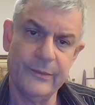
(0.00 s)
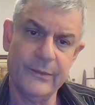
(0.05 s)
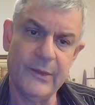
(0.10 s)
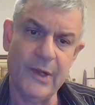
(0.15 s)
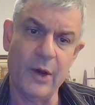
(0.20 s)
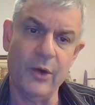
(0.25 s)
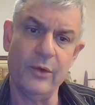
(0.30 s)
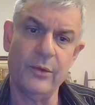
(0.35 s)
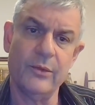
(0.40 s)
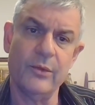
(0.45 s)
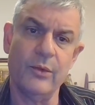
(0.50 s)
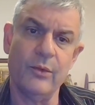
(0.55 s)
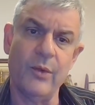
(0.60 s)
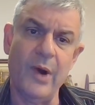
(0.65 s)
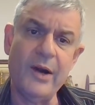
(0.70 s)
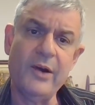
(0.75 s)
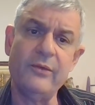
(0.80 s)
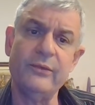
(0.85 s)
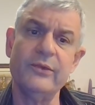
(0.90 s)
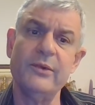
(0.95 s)
Now,
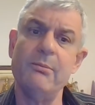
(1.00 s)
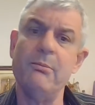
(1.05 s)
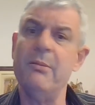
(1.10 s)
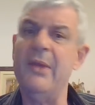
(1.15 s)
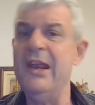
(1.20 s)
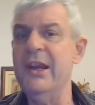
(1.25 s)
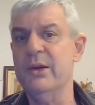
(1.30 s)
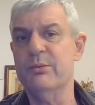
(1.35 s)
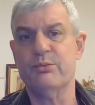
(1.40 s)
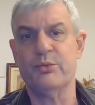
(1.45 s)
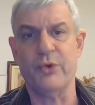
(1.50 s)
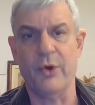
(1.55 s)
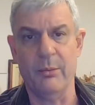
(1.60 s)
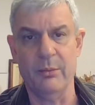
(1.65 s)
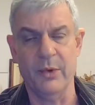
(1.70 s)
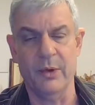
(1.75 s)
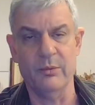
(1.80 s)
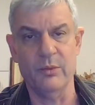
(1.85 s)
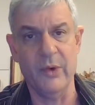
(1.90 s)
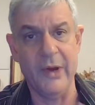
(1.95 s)
one of the main
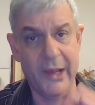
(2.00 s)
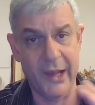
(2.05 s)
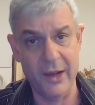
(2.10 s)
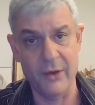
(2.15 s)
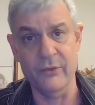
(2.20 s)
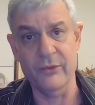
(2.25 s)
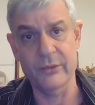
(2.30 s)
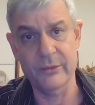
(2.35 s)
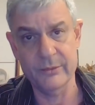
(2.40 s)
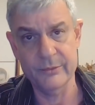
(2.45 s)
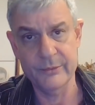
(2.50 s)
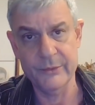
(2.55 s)
problems we have